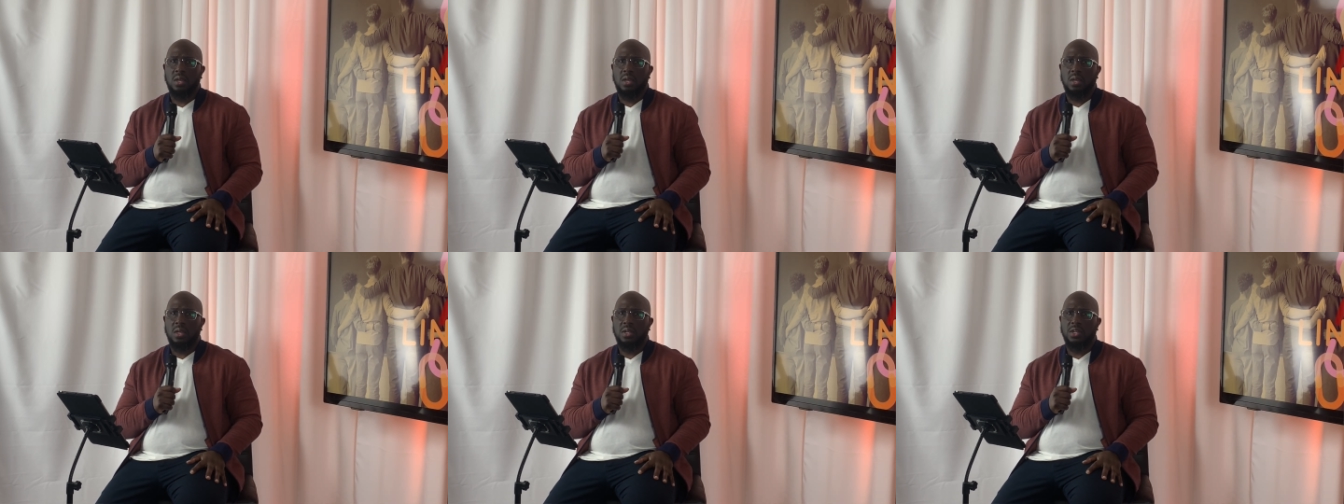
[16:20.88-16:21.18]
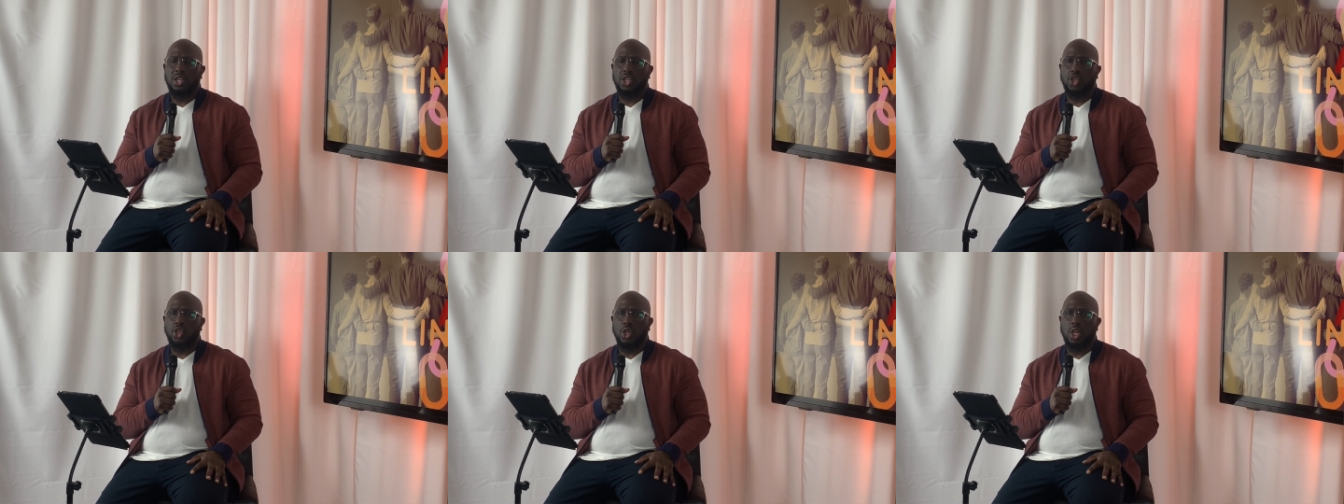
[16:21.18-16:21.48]

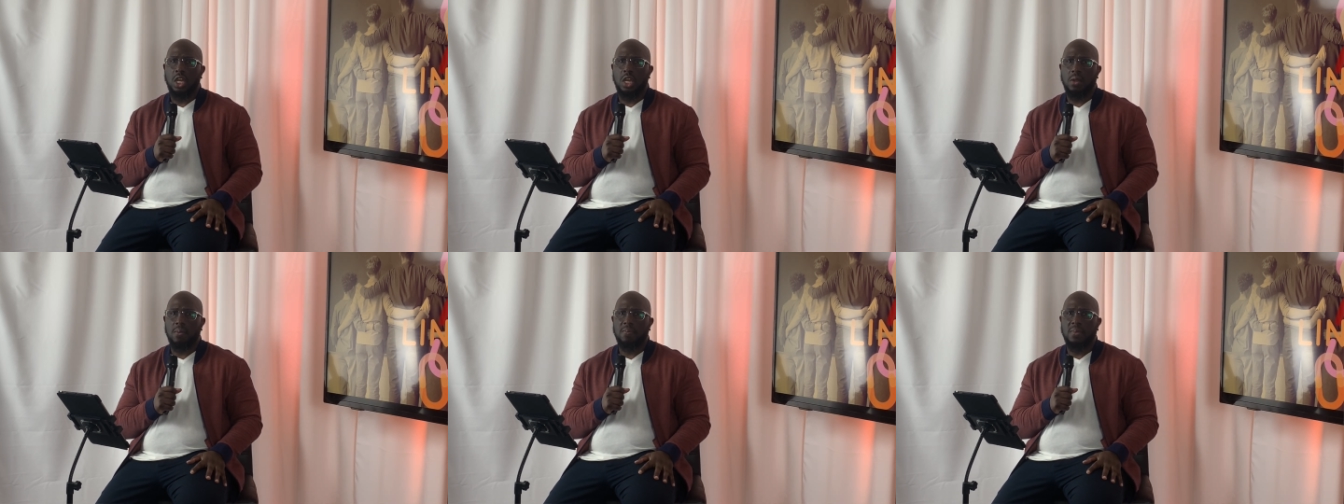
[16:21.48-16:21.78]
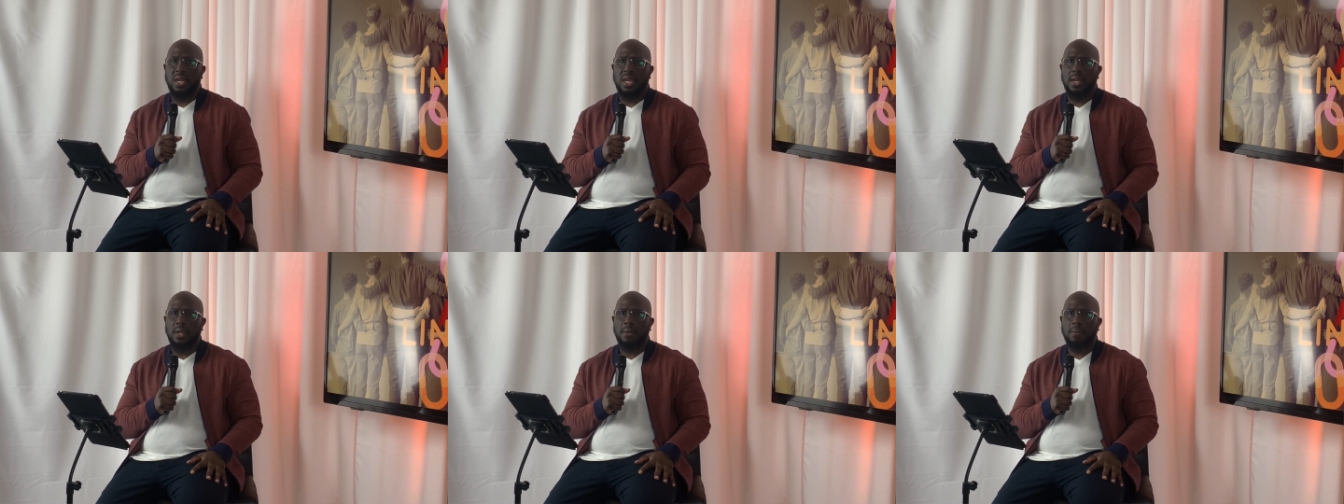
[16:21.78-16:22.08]
Did you hear
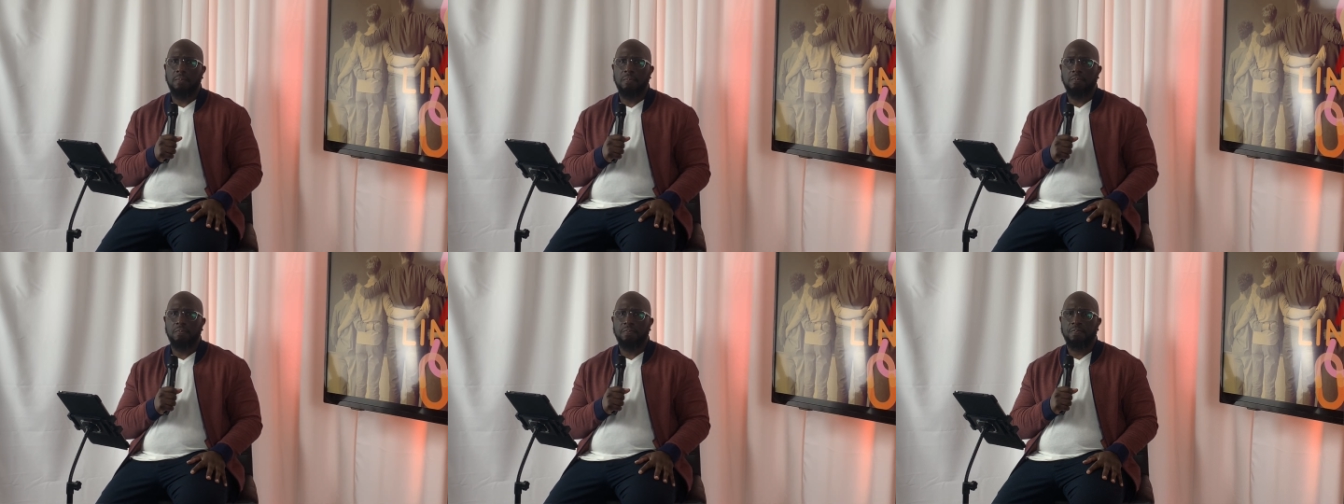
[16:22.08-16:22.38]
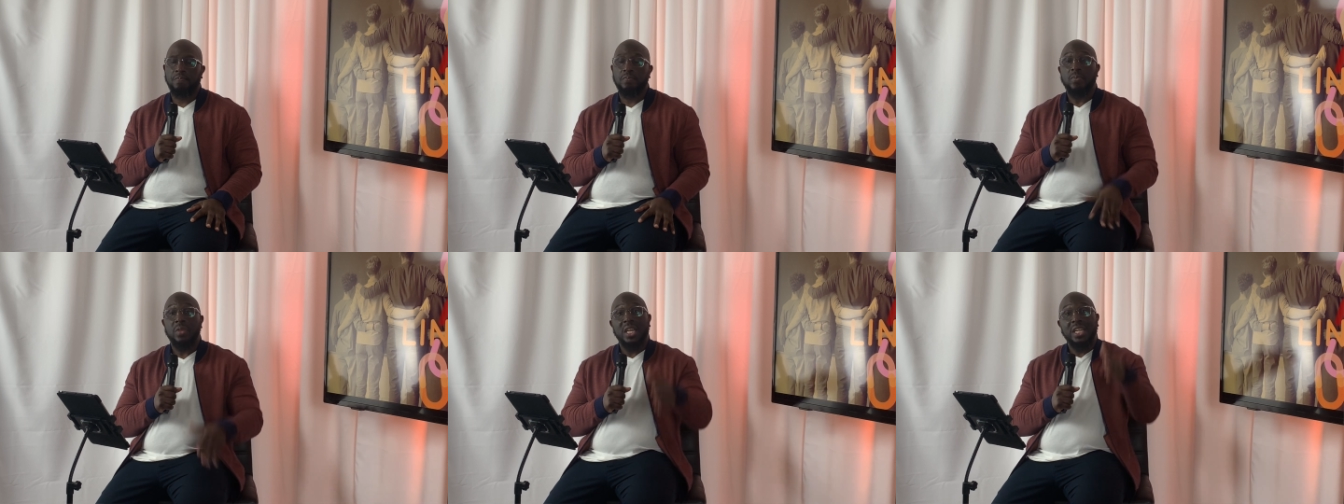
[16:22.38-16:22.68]
me?
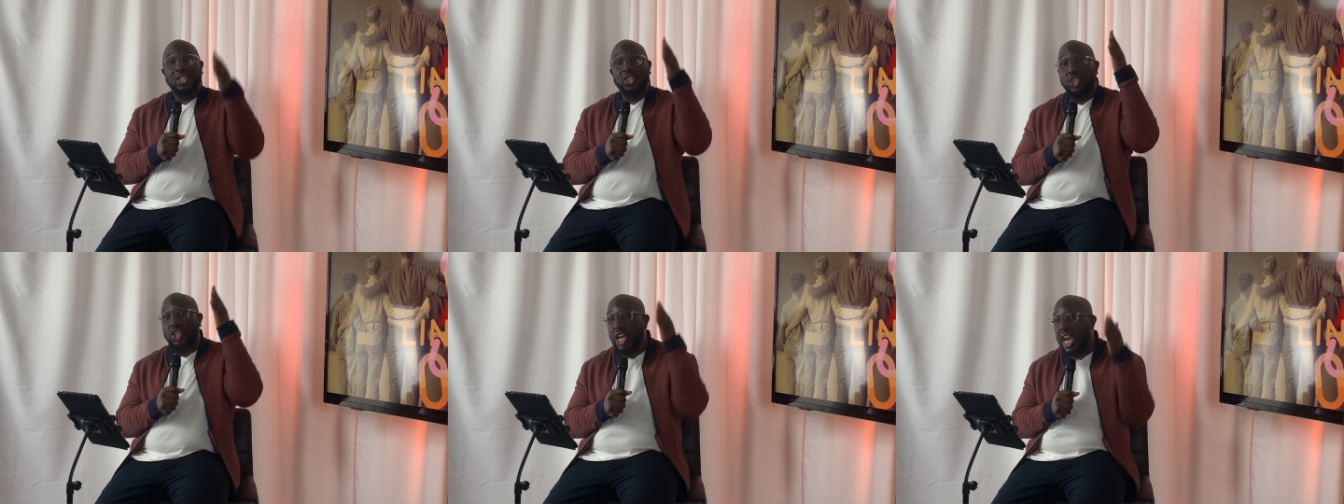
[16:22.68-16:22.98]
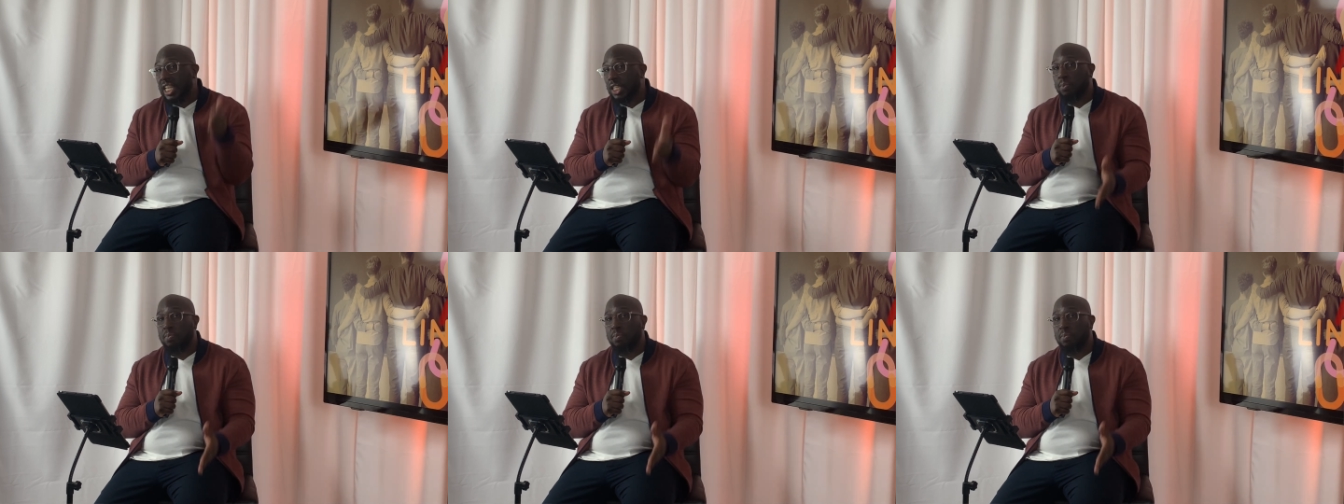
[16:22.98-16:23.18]
Just